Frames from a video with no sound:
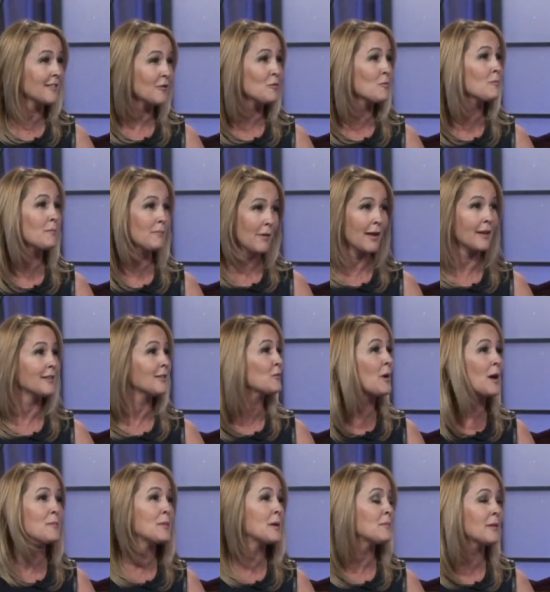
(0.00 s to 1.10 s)
So that's
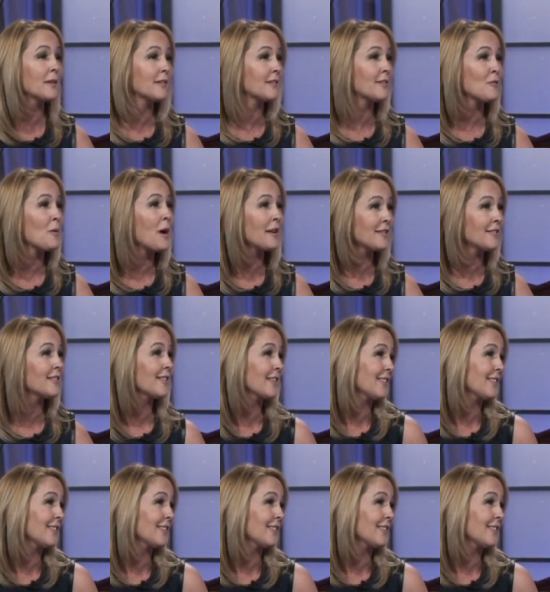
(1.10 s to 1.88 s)
why people still watch it.